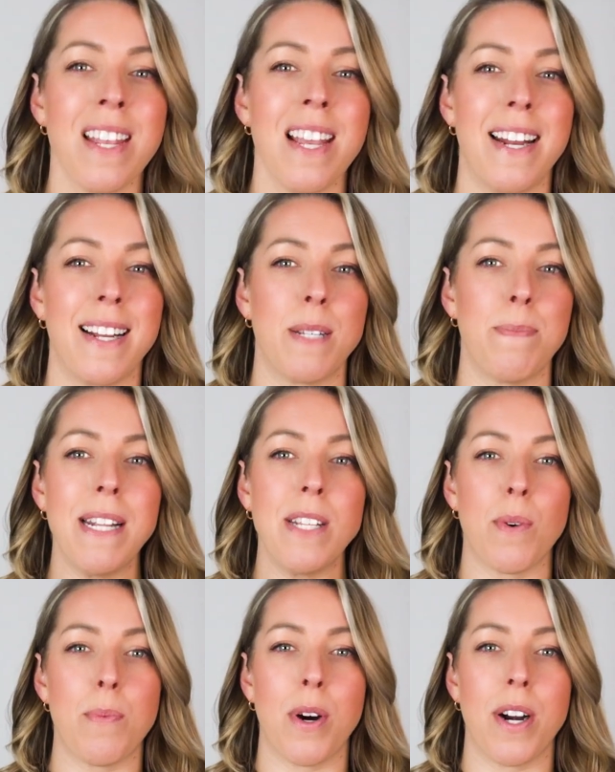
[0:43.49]
An
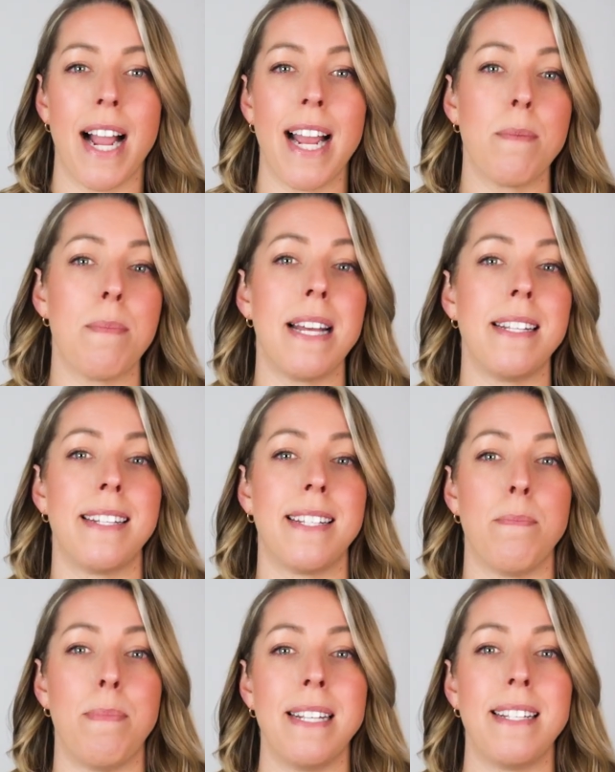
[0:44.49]
expense report itemizes
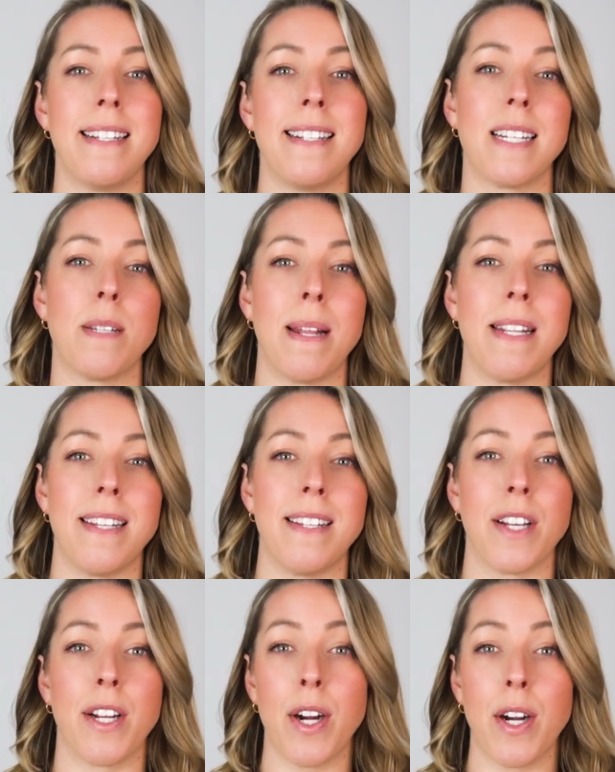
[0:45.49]
the business expenses
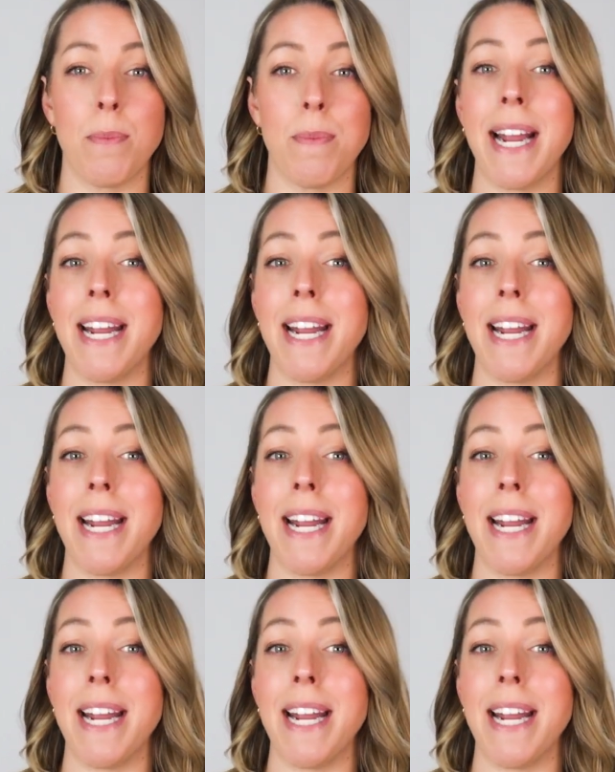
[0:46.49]
incurred by